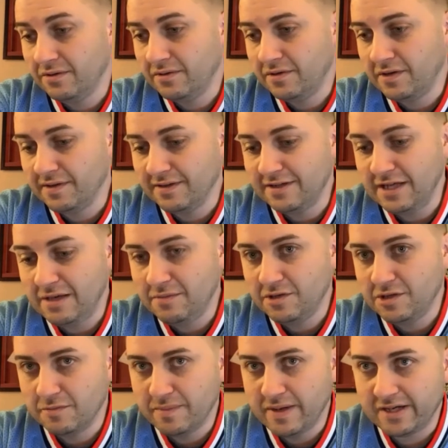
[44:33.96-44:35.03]
on the team
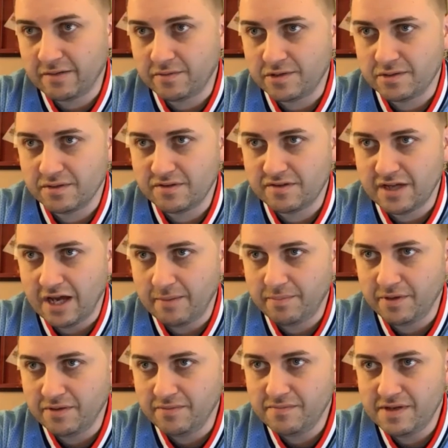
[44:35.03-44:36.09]
as your backup shortstop,
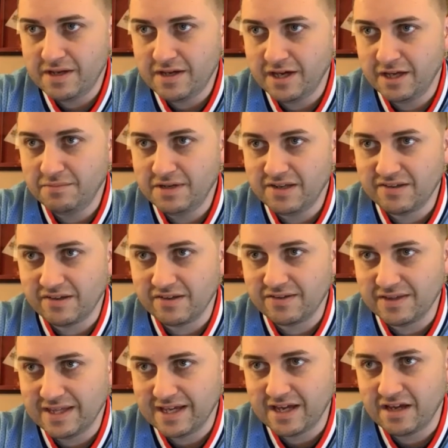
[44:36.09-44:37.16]
but Edmund is
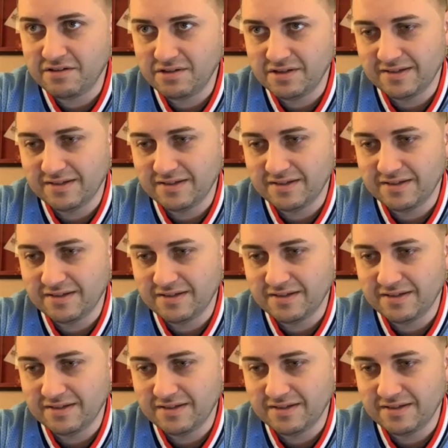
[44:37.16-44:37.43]
also that guy too.